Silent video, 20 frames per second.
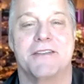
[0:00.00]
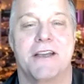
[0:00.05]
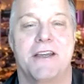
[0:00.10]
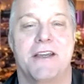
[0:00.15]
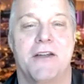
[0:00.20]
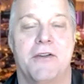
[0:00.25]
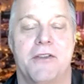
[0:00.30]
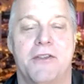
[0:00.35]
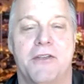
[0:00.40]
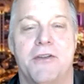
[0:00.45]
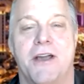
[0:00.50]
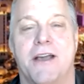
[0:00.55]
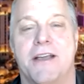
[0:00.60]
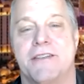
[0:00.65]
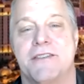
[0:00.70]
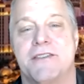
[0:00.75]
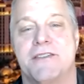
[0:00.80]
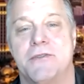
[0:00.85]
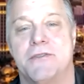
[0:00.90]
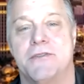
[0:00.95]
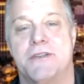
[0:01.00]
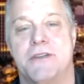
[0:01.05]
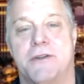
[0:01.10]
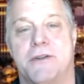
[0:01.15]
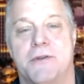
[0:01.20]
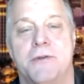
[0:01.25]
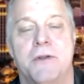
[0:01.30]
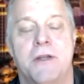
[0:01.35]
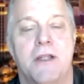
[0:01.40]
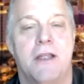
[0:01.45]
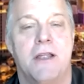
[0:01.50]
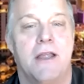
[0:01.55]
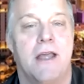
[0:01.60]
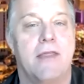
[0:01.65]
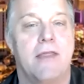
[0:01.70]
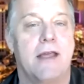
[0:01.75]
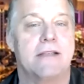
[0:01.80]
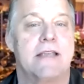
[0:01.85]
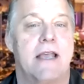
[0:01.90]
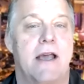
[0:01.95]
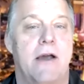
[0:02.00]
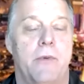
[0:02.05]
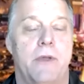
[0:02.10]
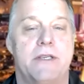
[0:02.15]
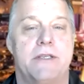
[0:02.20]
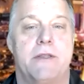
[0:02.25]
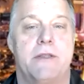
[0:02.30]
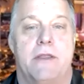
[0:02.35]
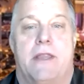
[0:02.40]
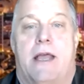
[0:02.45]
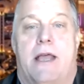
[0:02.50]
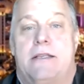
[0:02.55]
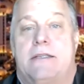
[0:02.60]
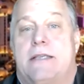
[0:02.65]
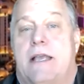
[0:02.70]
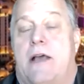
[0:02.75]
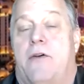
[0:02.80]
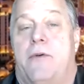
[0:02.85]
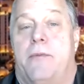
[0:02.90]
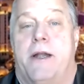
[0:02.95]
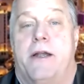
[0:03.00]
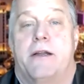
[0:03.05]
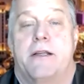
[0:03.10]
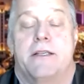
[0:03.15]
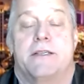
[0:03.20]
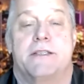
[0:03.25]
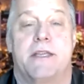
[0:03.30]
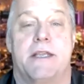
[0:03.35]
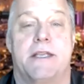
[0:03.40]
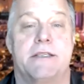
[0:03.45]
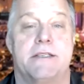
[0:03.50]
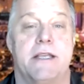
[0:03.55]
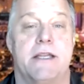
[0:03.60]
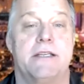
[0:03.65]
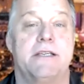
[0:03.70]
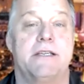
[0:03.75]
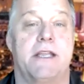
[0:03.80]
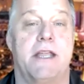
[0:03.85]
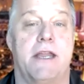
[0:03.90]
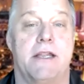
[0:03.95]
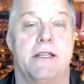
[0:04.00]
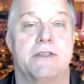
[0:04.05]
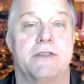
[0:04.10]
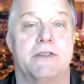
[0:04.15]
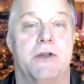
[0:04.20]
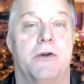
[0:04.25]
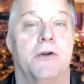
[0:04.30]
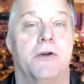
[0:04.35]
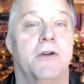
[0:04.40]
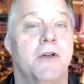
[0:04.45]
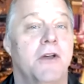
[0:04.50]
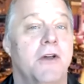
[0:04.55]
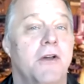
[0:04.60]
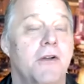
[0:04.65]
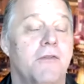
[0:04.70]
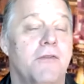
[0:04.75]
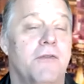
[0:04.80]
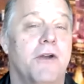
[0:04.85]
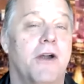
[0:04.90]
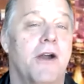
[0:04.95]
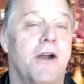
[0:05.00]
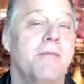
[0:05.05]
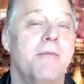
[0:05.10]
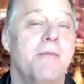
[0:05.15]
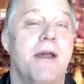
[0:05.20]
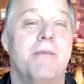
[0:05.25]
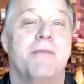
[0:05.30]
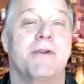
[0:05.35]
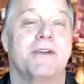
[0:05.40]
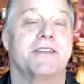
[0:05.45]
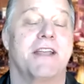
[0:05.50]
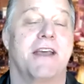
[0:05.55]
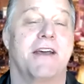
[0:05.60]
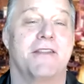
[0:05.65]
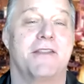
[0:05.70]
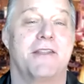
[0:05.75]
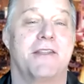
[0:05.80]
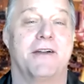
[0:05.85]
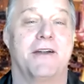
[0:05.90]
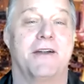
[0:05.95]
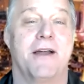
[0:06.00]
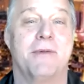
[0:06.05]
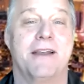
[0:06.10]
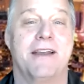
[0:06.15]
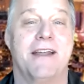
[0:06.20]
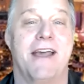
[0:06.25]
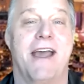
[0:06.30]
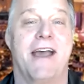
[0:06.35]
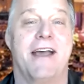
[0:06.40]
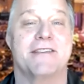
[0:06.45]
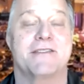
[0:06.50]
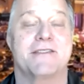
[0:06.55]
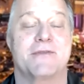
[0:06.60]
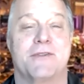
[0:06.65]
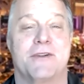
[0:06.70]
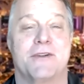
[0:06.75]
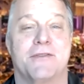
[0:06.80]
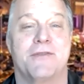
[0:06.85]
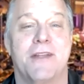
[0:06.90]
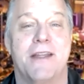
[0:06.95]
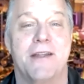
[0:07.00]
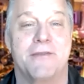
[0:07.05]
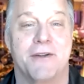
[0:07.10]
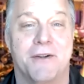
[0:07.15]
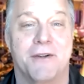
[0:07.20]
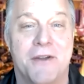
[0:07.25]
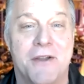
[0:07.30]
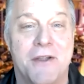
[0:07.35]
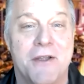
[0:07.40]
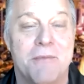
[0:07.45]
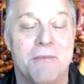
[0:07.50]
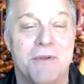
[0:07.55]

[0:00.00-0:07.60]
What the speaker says: I know you guys do too, and that's how America stays educated. So for our members out there, I'm going to ask for a favor.